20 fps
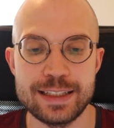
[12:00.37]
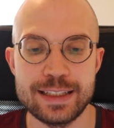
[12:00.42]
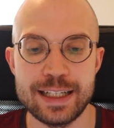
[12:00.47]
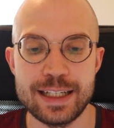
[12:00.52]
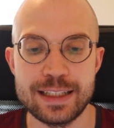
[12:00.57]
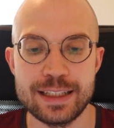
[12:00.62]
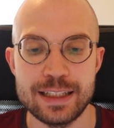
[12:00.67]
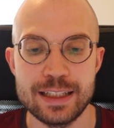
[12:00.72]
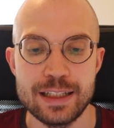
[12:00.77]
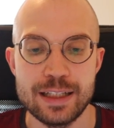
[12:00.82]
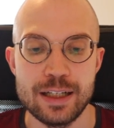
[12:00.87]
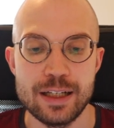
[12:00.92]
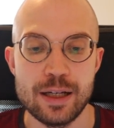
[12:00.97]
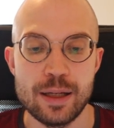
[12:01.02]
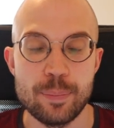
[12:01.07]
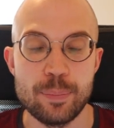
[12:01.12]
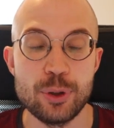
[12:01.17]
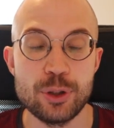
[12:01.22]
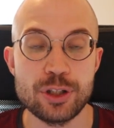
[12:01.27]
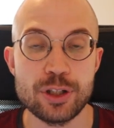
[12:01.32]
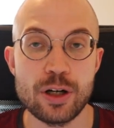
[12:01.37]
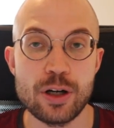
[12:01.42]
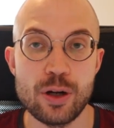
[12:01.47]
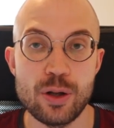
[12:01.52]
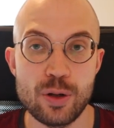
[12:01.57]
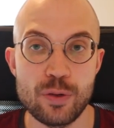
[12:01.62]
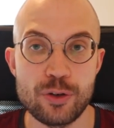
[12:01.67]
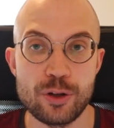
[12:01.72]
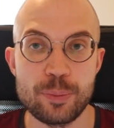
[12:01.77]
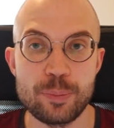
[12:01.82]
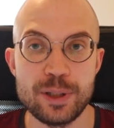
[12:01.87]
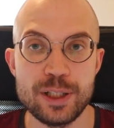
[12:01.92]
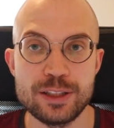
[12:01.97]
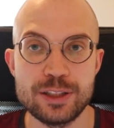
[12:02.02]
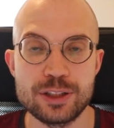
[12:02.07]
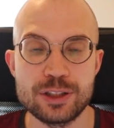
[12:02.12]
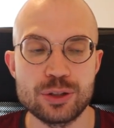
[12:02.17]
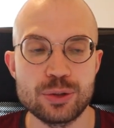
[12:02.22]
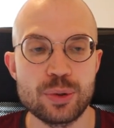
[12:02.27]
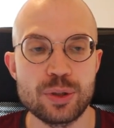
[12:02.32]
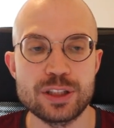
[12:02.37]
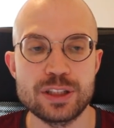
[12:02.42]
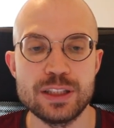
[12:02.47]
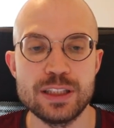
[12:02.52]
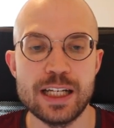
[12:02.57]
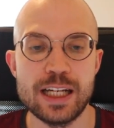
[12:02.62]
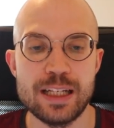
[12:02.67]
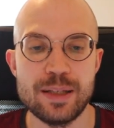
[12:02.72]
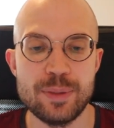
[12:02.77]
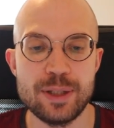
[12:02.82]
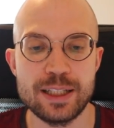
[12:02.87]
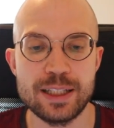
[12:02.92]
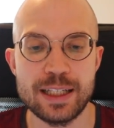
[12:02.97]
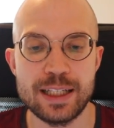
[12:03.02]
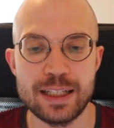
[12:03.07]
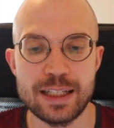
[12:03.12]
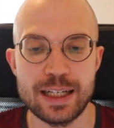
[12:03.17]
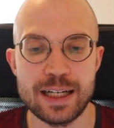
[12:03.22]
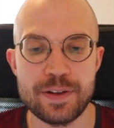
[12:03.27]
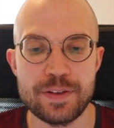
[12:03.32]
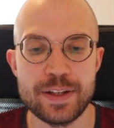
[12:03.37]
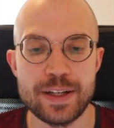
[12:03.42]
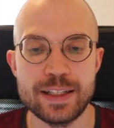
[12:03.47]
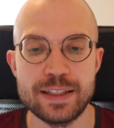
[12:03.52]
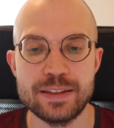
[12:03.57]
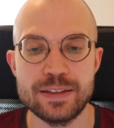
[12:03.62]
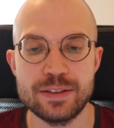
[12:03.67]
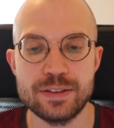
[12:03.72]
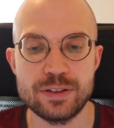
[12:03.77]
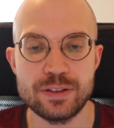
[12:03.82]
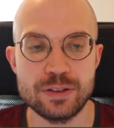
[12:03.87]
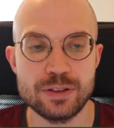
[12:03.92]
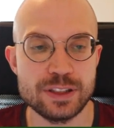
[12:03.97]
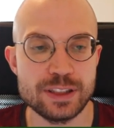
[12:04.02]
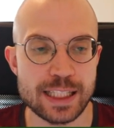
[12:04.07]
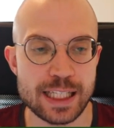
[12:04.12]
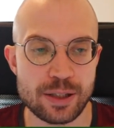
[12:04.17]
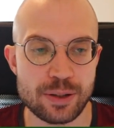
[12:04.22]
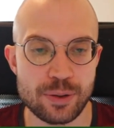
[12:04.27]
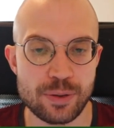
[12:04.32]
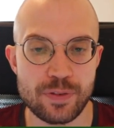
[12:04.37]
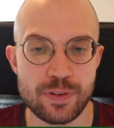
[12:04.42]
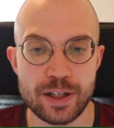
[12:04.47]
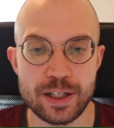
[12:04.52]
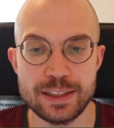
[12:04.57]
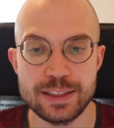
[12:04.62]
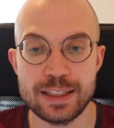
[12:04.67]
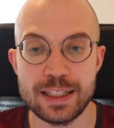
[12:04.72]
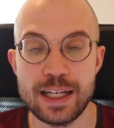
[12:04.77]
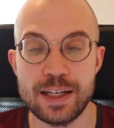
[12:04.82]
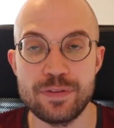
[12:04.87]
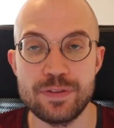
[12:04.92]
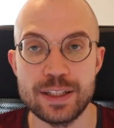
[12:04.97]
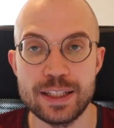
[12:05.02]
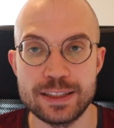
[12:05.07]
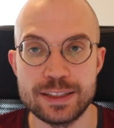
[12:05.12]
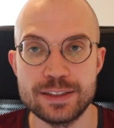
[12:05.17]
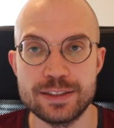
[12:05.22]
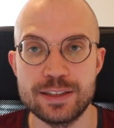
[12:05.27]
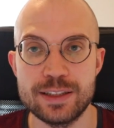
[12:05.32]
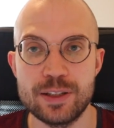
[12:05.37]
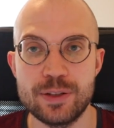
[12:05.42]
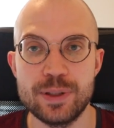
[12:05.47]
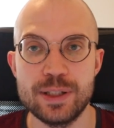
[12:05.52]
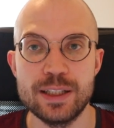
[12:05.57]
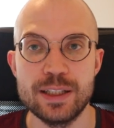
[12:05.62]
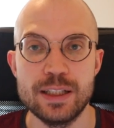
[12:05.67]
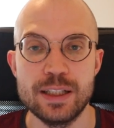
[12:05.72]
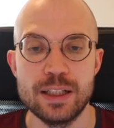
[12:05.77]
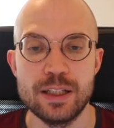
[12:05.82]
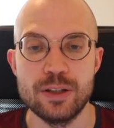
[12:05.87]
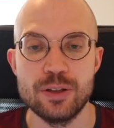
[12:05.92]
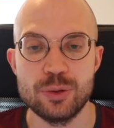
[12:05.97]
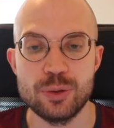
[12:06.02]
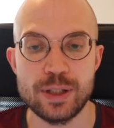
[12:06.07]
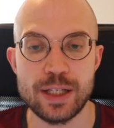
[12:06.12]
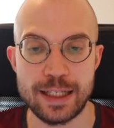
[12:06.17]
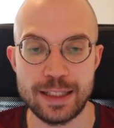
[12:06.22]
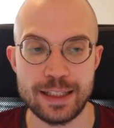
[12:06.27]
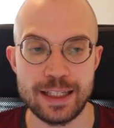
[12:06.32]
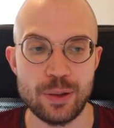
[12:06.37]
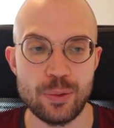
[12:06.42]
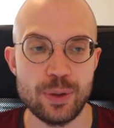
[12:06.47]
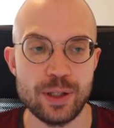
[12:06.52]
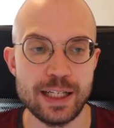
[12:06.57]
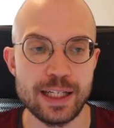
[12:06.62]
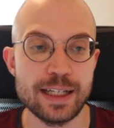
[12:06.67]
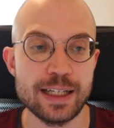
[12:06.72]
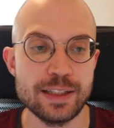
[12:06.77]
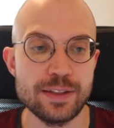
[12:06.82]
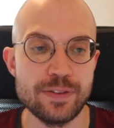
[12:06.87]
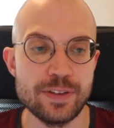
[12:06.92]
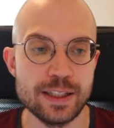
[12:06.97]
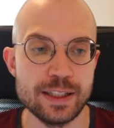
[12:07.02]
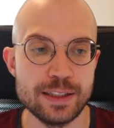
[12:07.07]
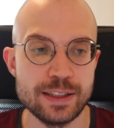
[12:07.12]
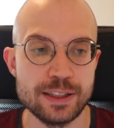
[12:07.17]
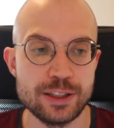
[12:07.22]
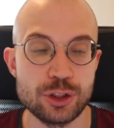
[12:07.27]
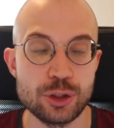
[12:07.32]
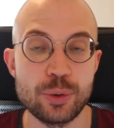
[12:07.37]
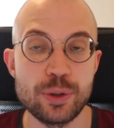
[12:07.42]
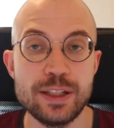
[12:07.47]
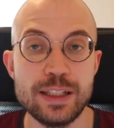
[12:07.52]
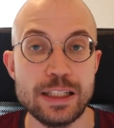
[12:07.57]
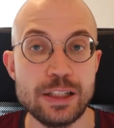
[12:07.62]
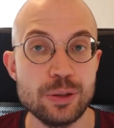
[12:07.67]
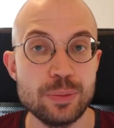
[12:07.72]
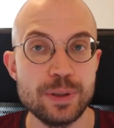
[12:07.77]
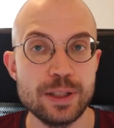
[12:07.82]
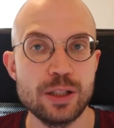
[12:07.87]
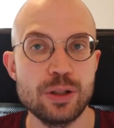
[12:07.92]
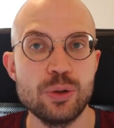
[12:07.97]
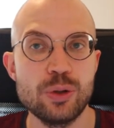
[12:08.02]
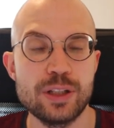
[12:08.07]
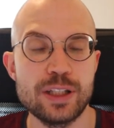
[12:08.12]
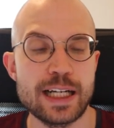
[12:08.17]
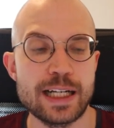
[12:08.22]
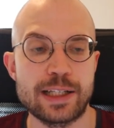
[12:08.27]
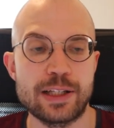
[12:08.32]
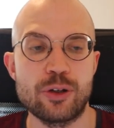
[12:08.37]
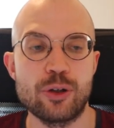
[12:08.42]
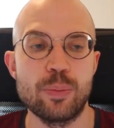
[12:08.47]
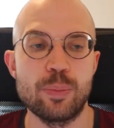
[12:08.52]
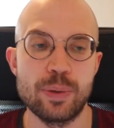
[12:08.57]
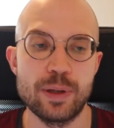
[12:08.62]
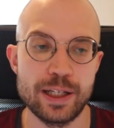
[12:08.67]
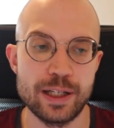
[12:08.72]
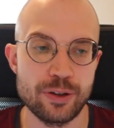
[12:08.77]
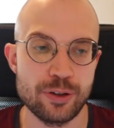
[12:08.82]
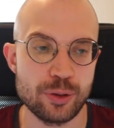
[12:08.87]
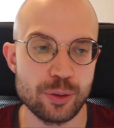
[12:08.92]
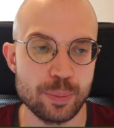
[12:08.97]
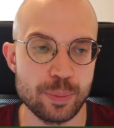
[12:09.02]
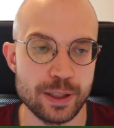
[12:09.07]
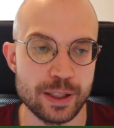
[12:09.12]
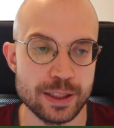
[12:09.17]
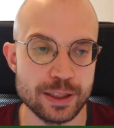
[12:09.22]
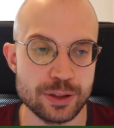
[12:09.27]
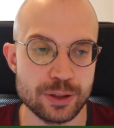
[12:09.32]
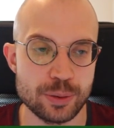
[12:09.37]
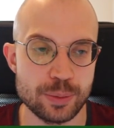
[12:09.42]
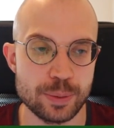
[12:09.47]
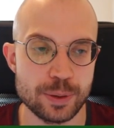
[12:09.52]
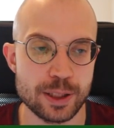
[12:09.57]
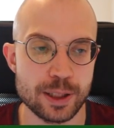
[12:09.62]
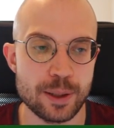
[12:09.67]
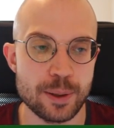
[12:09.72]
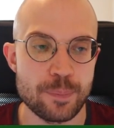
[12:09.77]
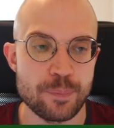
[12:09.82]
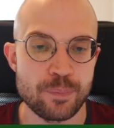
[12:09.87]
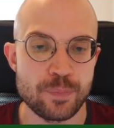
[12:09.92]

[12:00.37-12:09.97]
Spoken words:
attack, put all of your pieces towards the enemy king, and then sacrifice, if necessary, to get a winning advantage. So you need to be a good tactical player to play this opening.